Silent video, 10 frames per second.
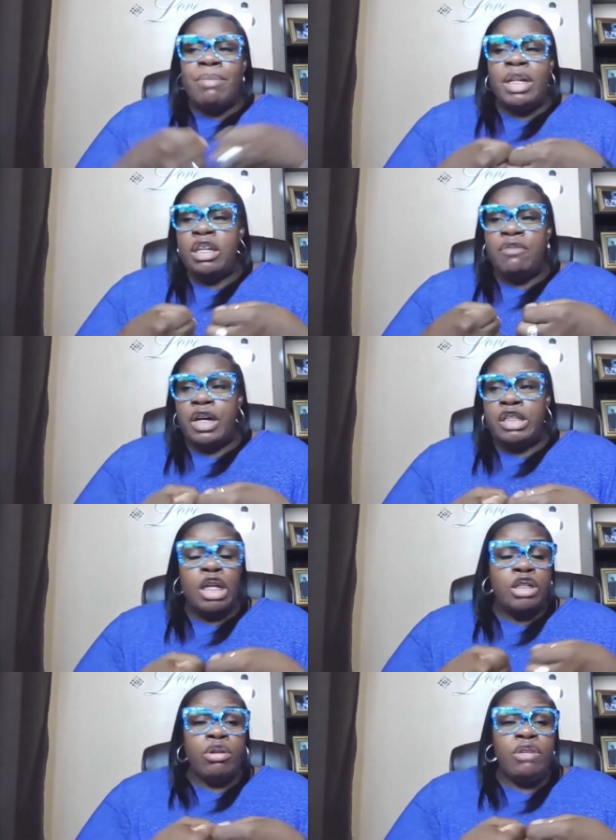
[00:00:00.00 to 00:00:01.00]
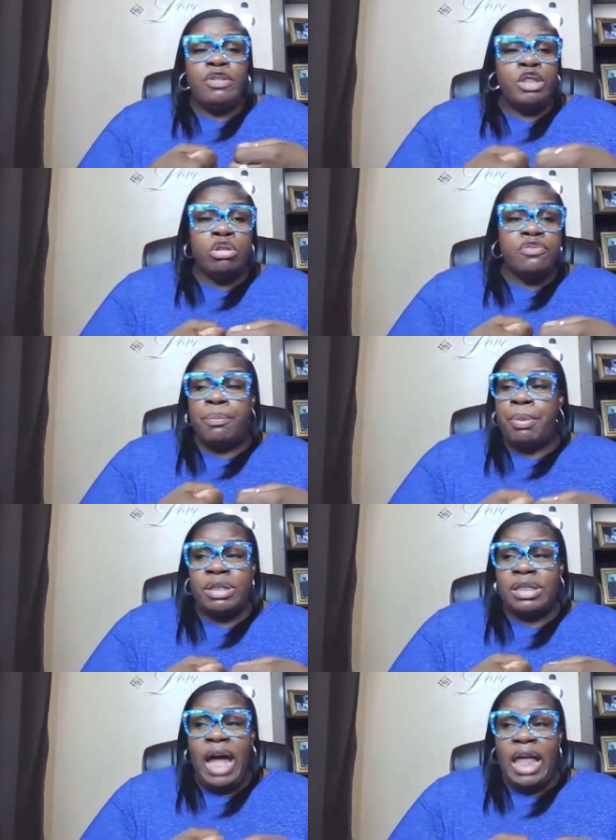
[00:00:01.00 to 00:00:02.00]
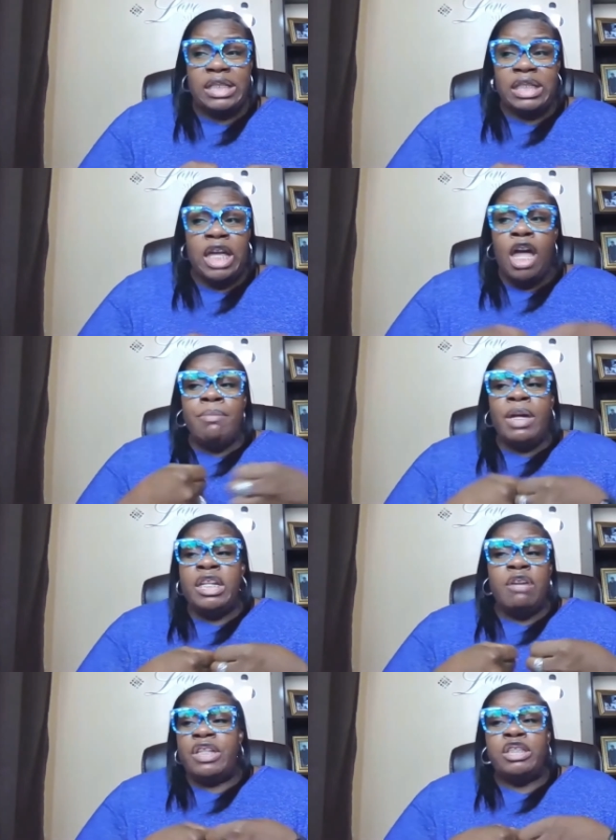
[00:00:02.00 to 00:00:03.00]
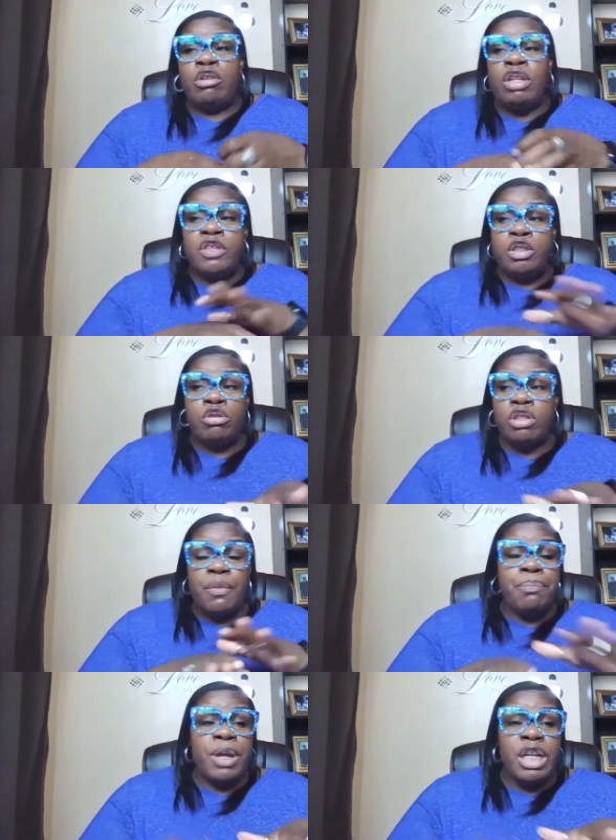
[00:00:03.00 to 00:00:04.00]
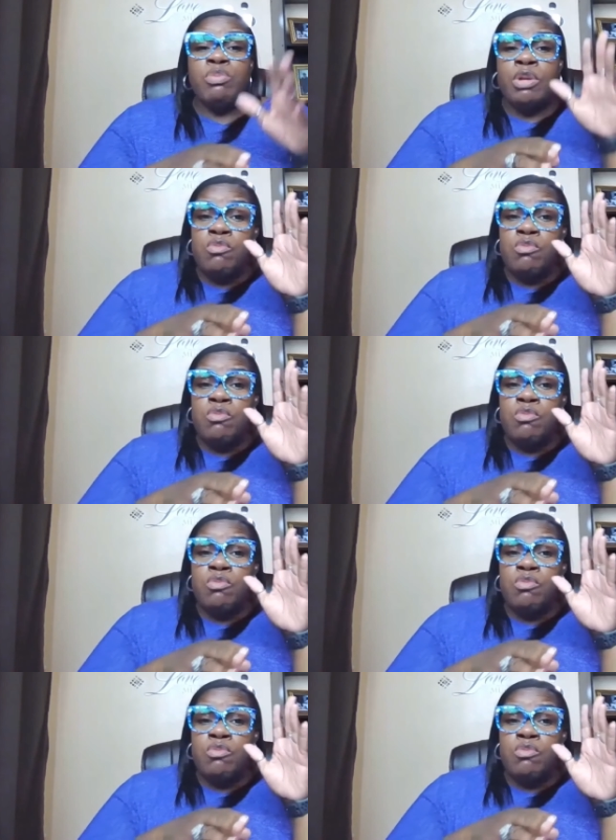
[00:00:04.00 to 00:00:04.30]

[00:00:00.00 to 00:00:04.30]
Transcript: Many of us don't even choose for personality. Many of us don't even choose for peace.